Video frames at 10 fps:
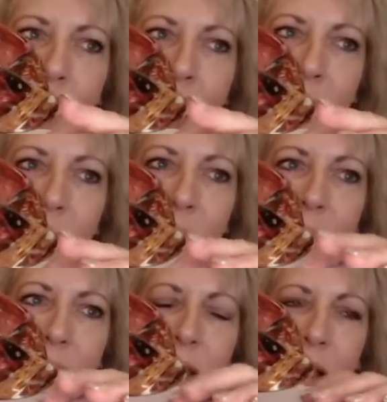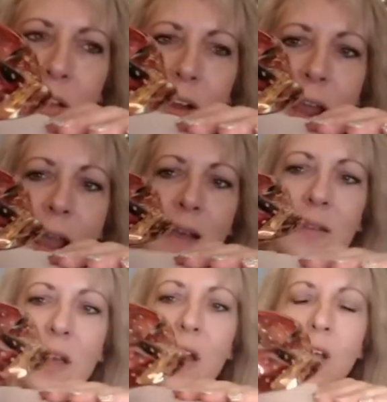are catching that yellow
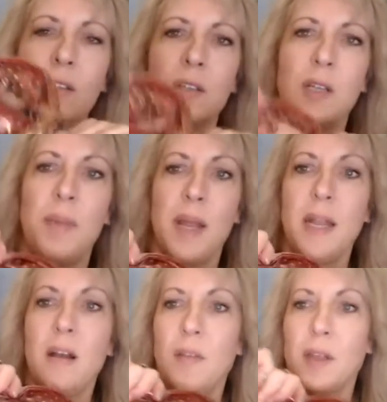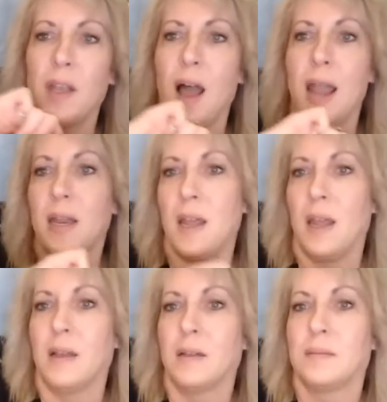cast. So depending on the
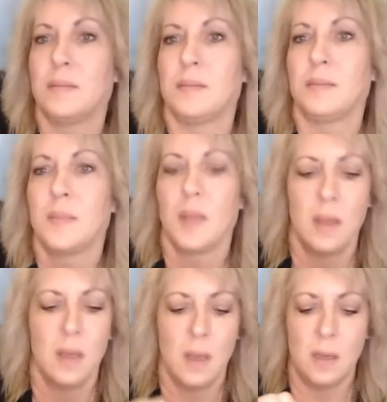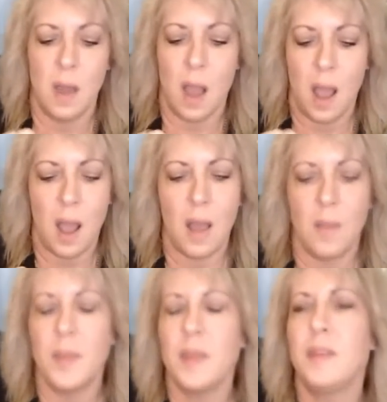lighting,
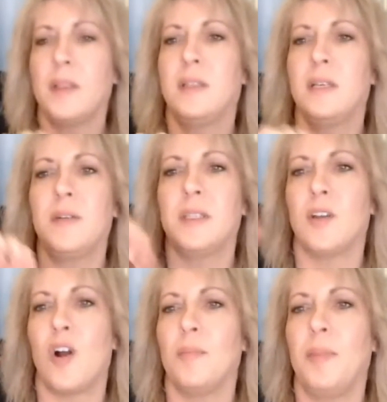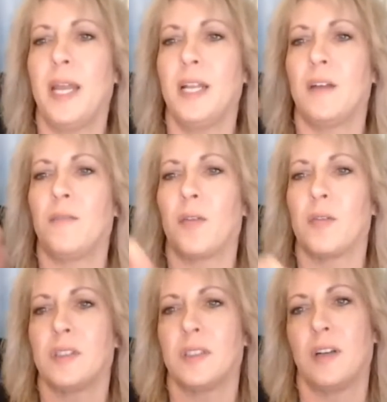um, the divots aren't big enough
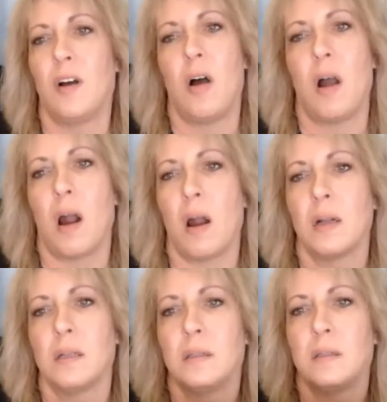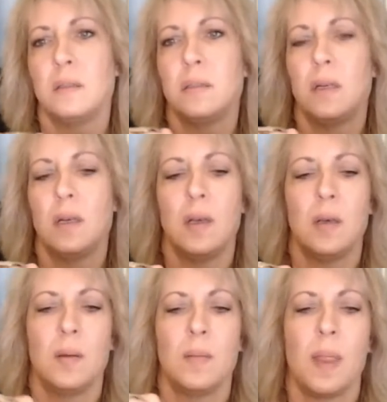for a cigar.
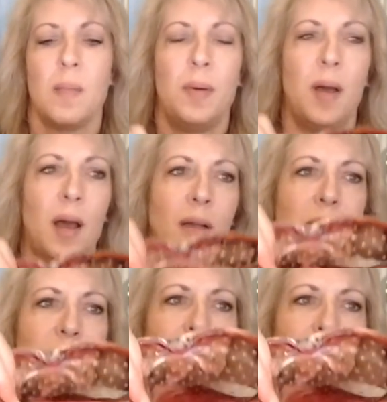But